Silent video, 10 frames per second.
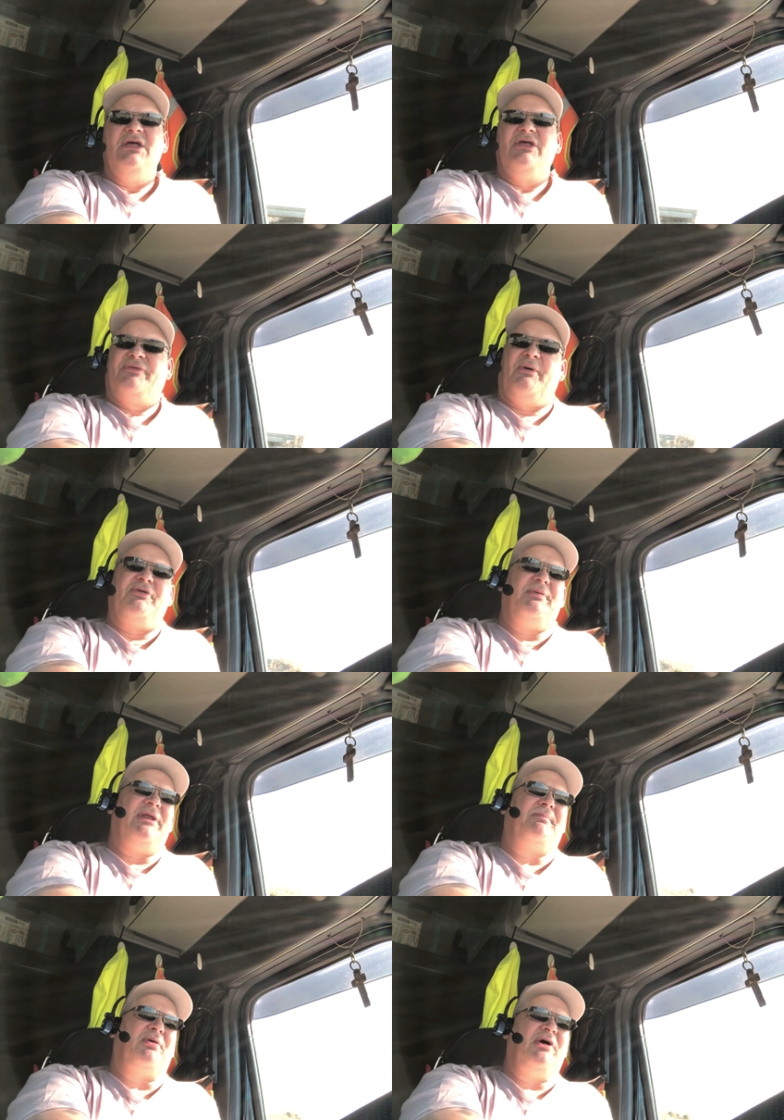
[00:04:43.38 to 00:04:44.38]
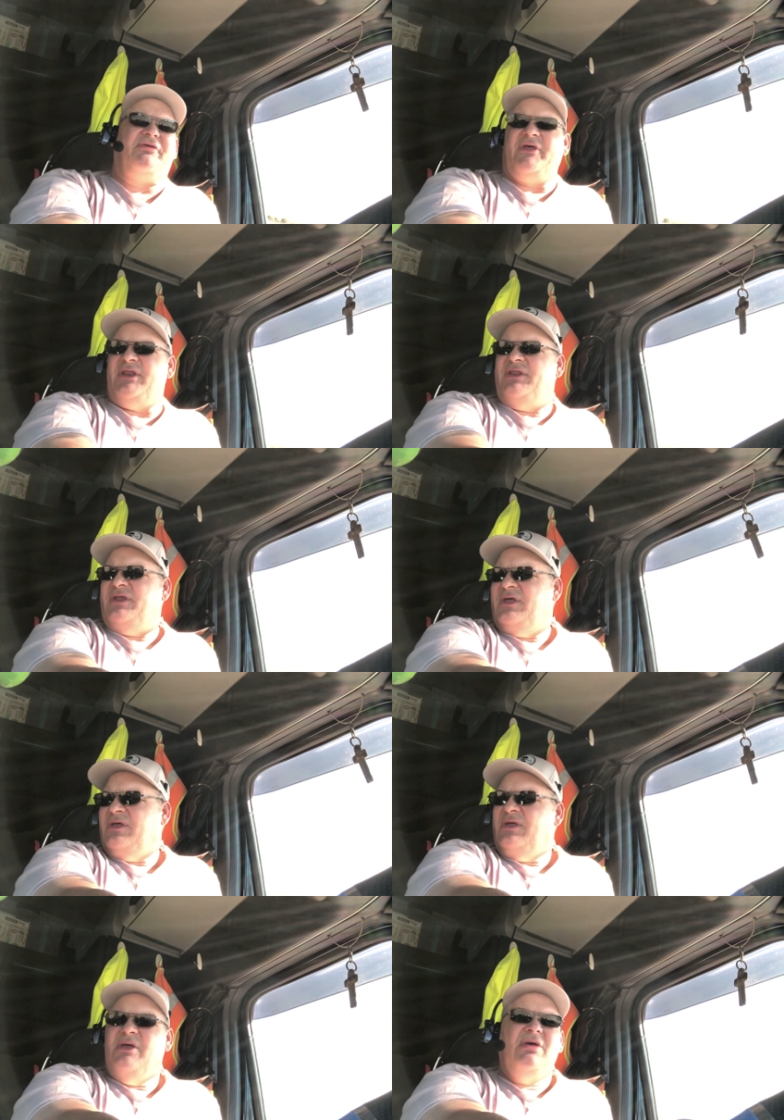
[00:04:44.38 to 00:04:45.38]
You're supposed to be the person
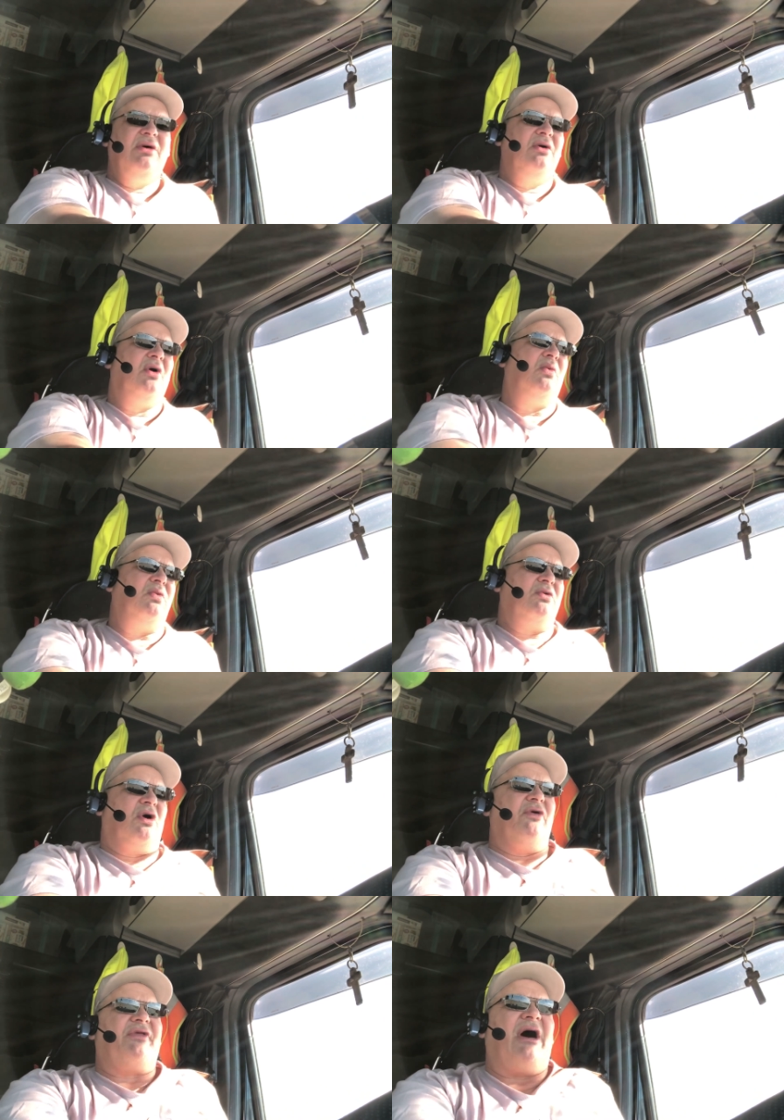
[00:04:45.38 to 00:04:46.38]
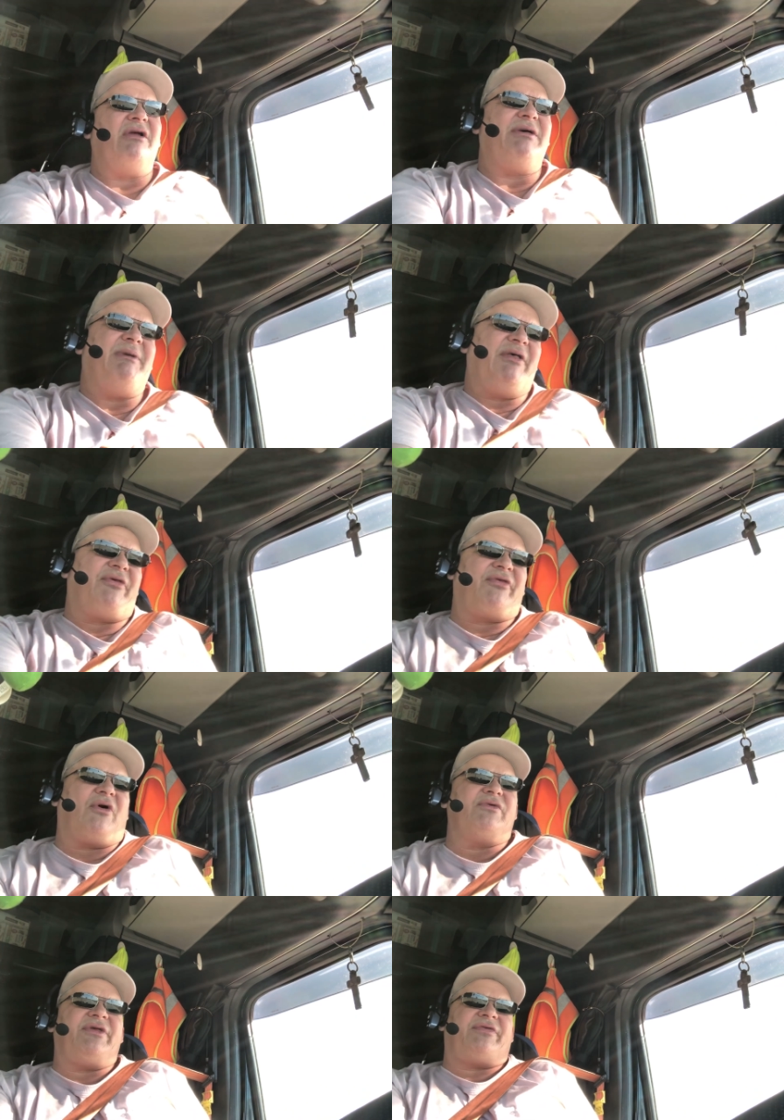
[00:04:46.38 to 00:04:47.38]
who goes out and makes his
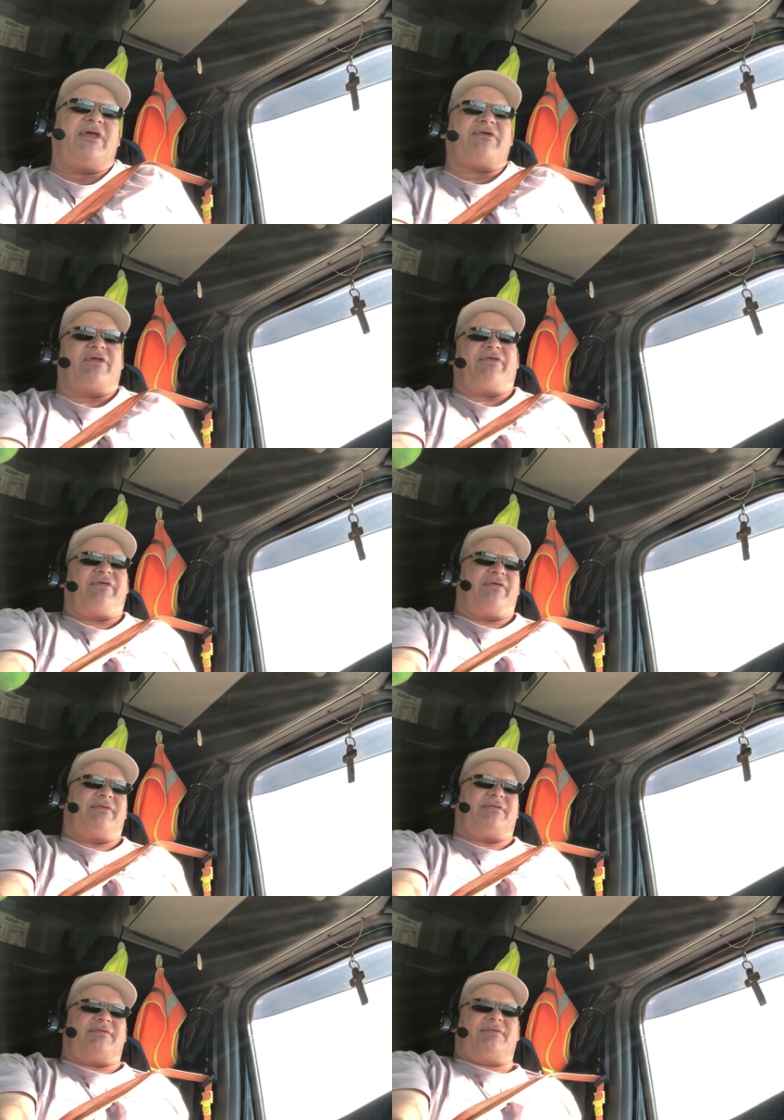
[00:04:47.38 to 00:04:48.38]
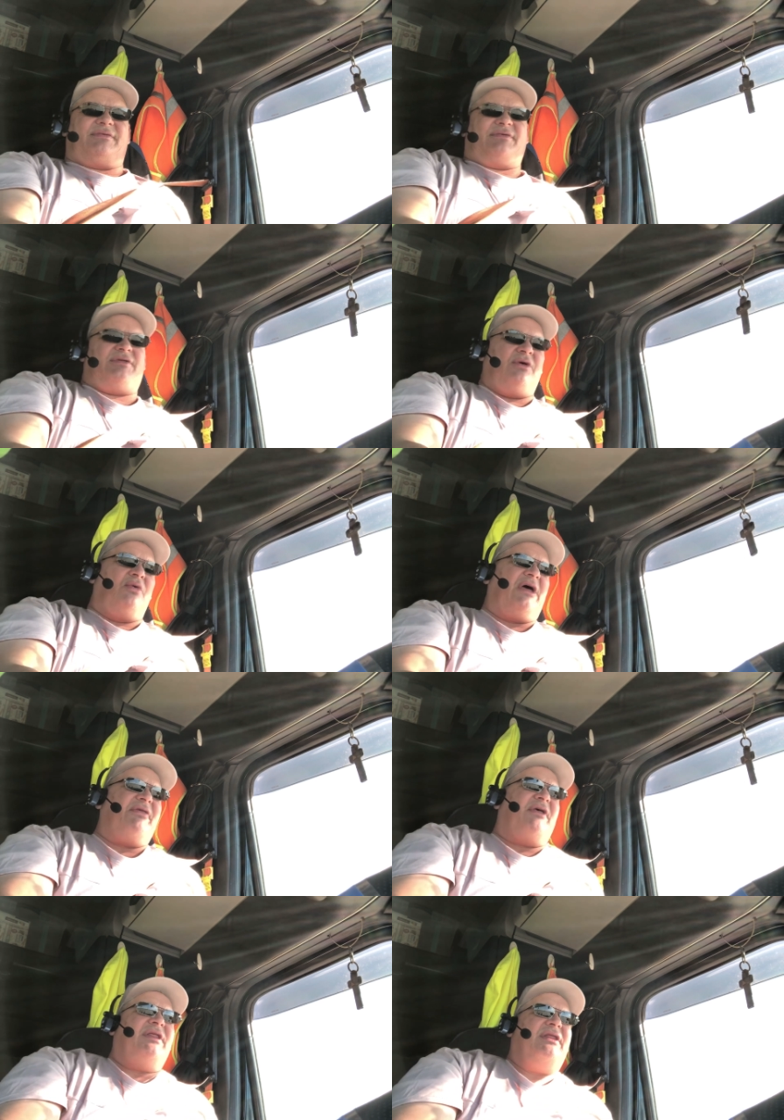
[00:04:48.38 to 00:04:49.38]
own decisions, who
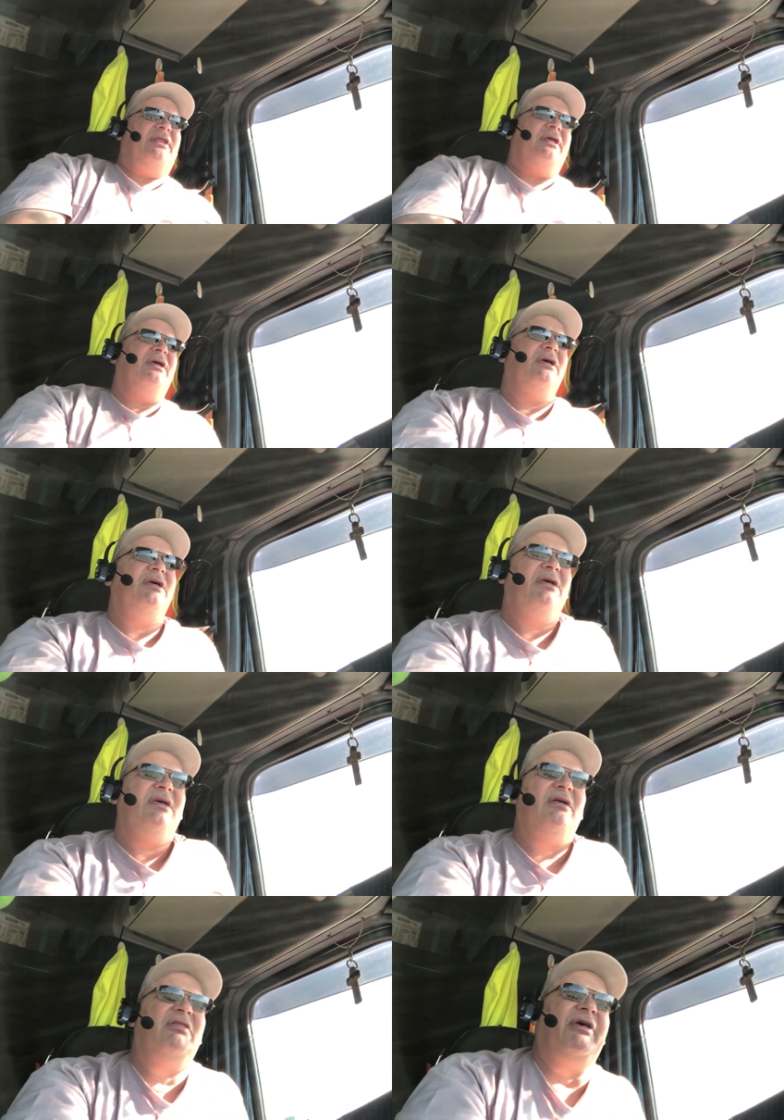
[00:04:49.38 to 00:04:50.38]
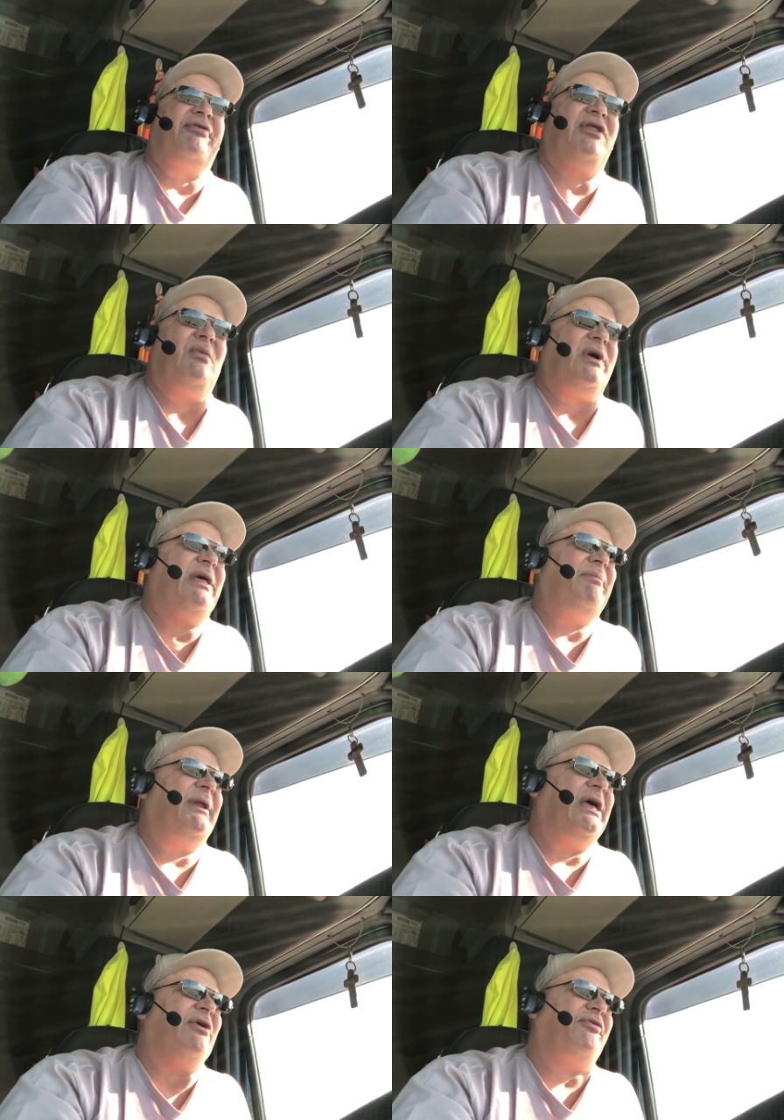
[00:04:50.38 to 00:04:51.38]
doesn't listen to what
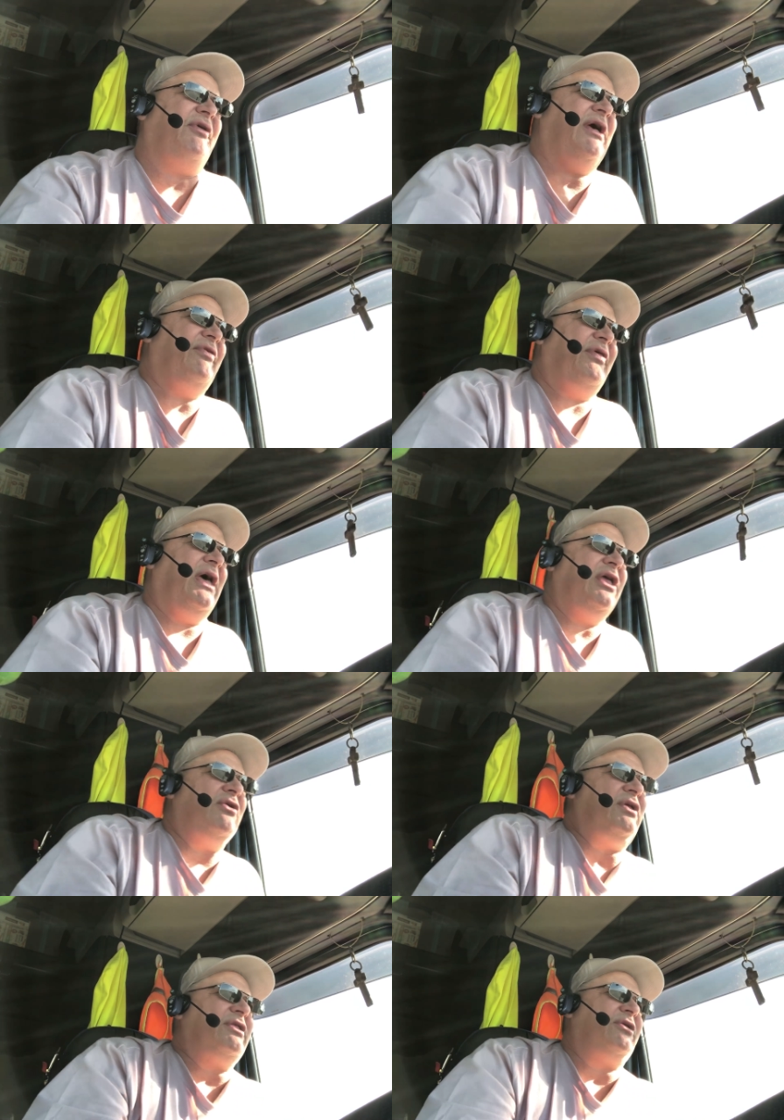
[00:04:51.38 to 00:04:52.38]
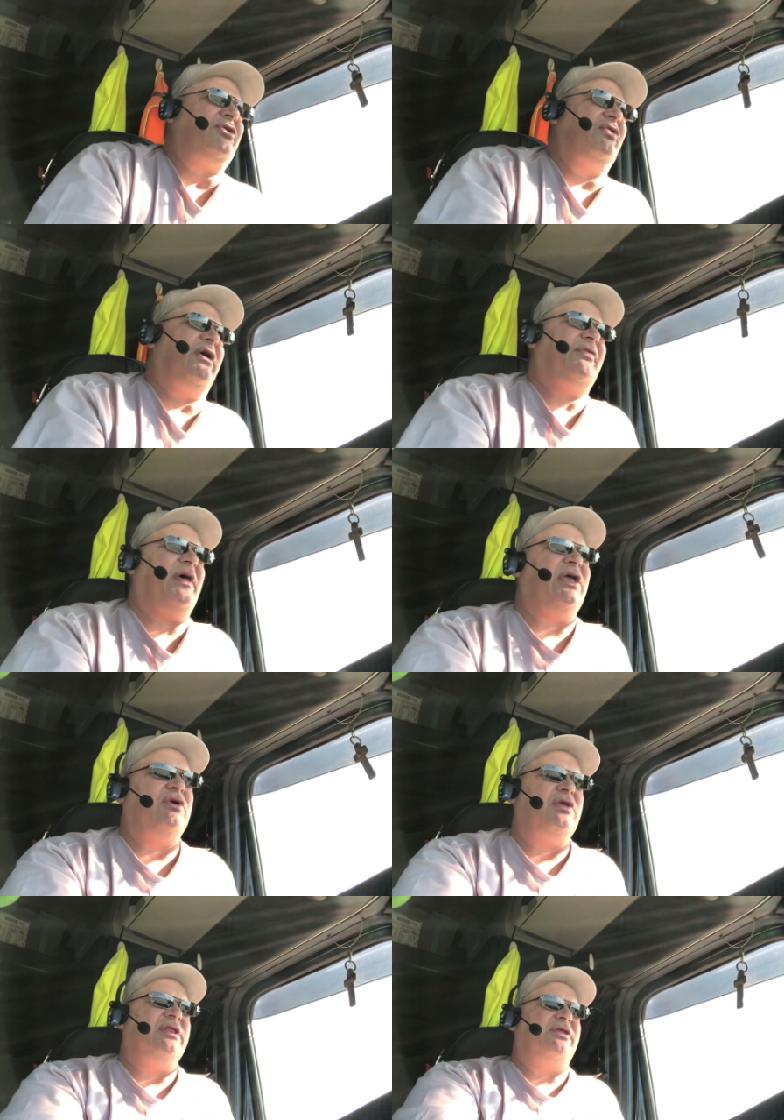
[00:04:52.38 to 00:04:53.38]
anybody else says. Hey, you need to do this. Hey,
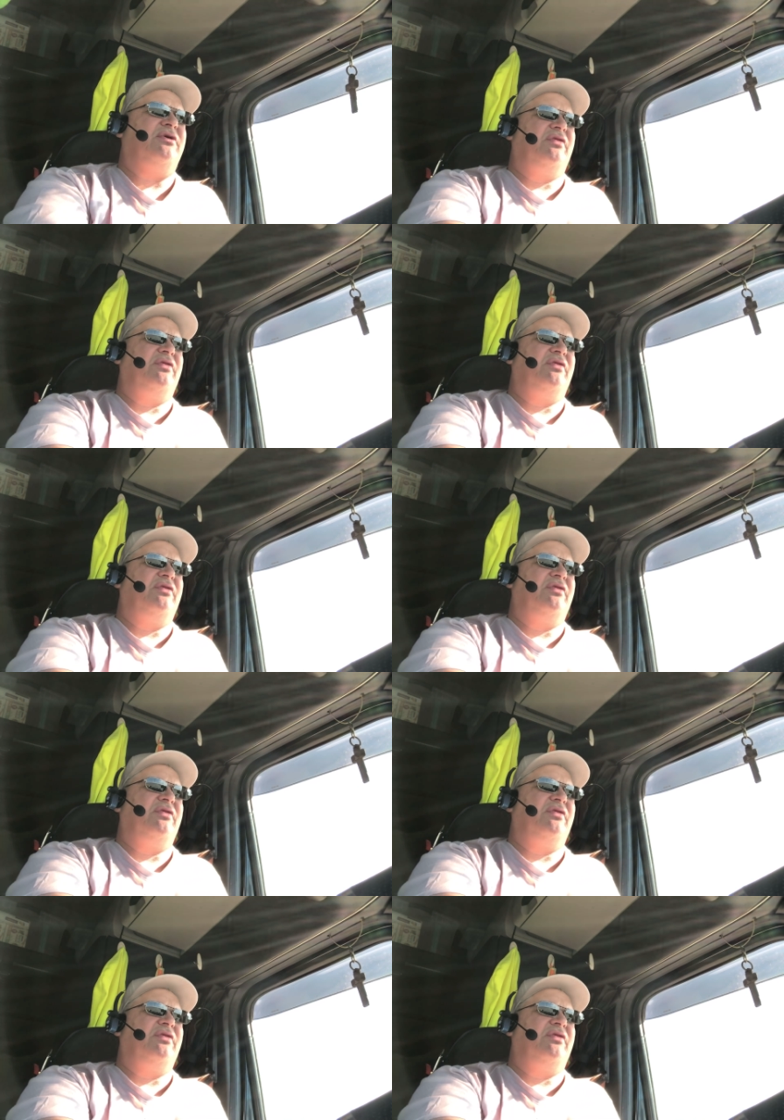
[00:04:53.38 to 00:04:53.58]
you need to do